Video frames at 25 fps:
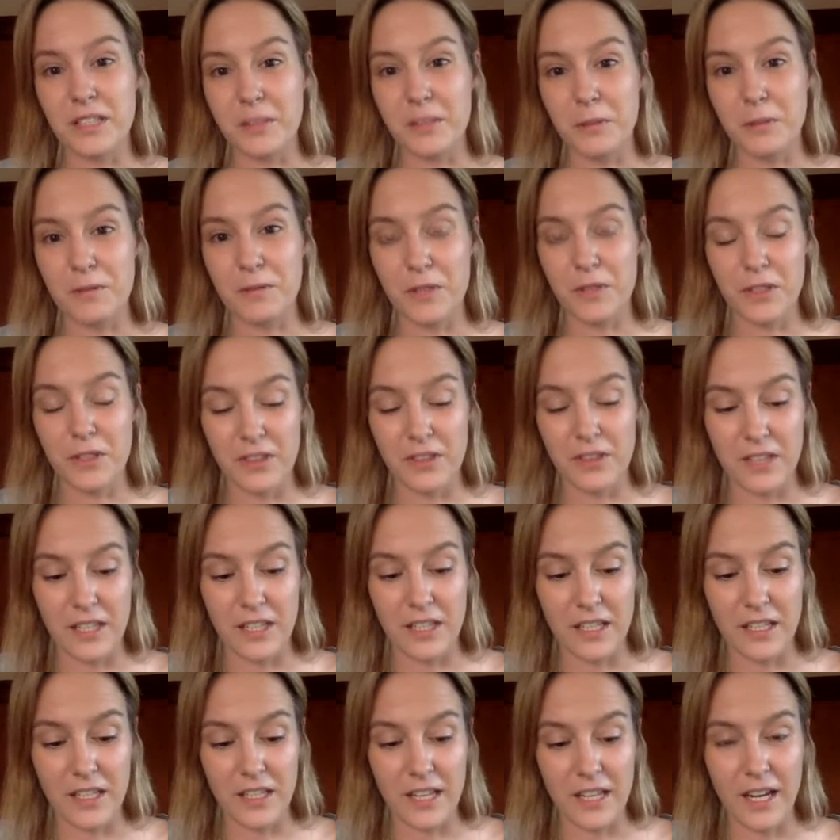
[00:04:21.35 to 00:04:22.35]
We've got
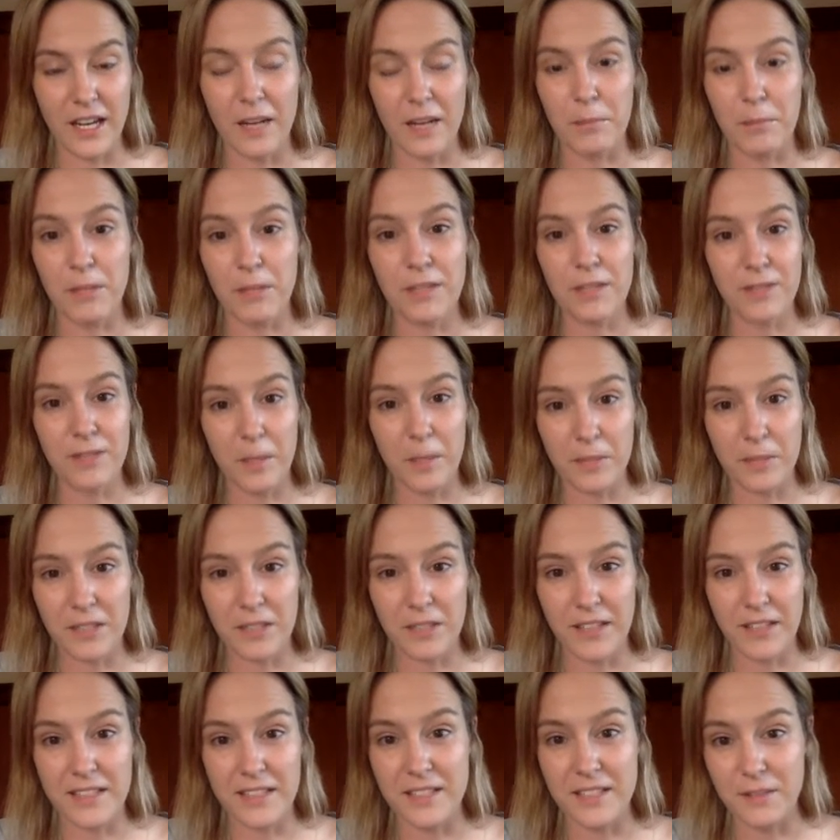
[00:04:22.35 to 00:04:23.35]
the
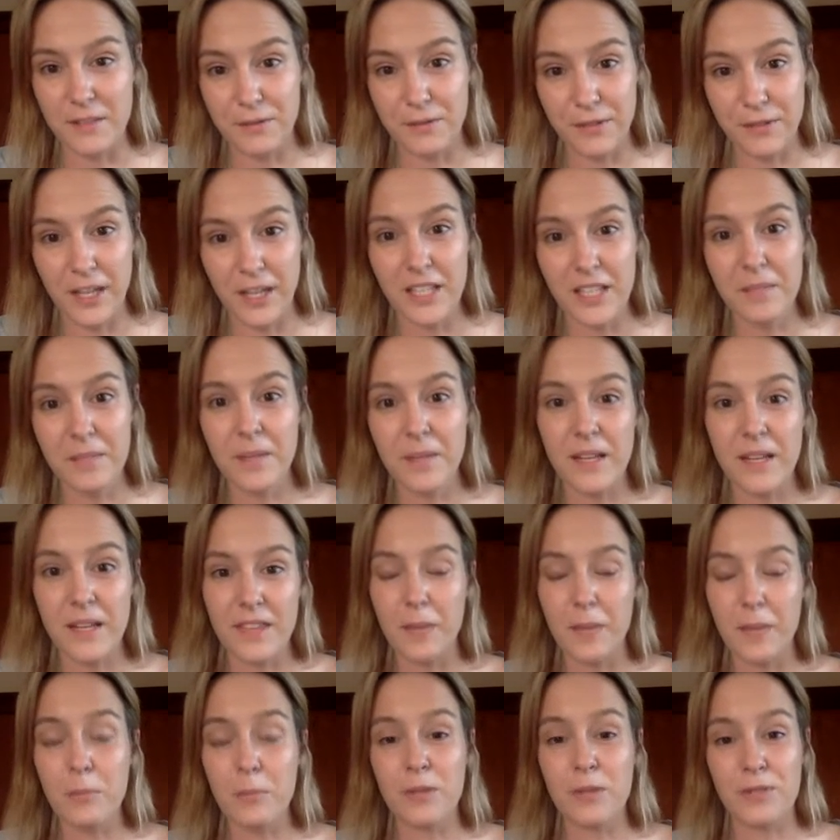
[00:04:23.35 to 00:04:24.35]
prefabricated frame, and
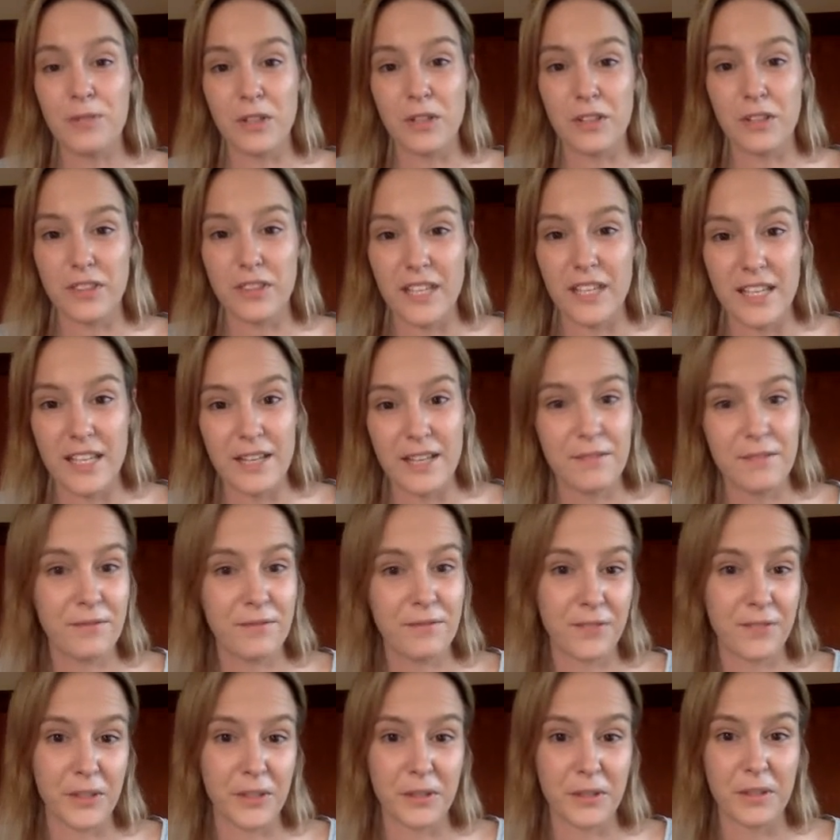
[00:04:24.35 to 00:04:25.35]
then we've got the
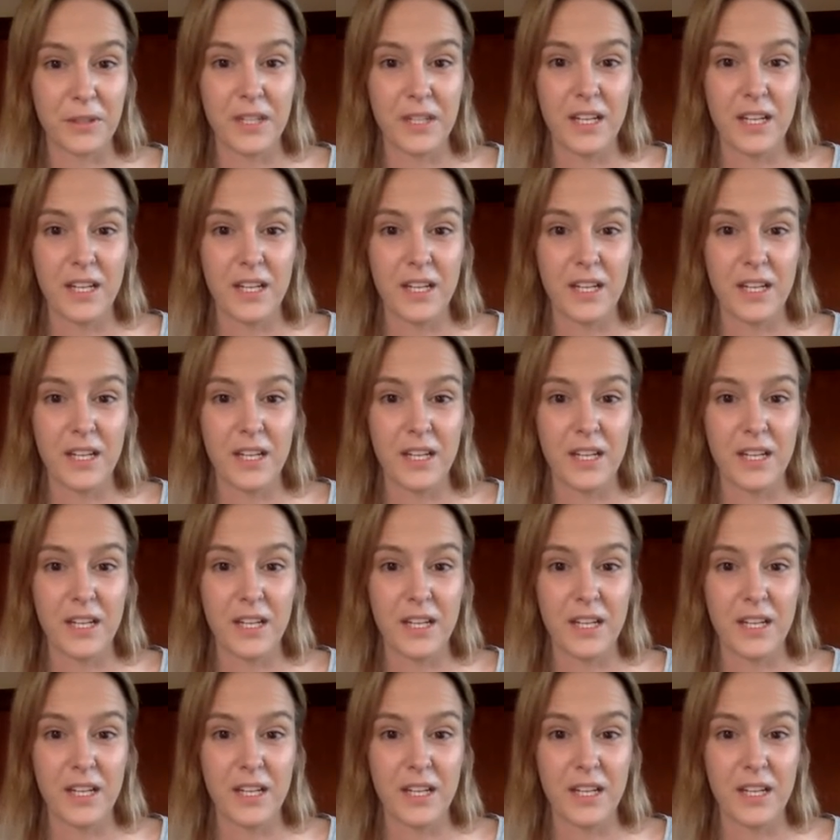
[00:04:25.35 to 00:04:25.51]
infill.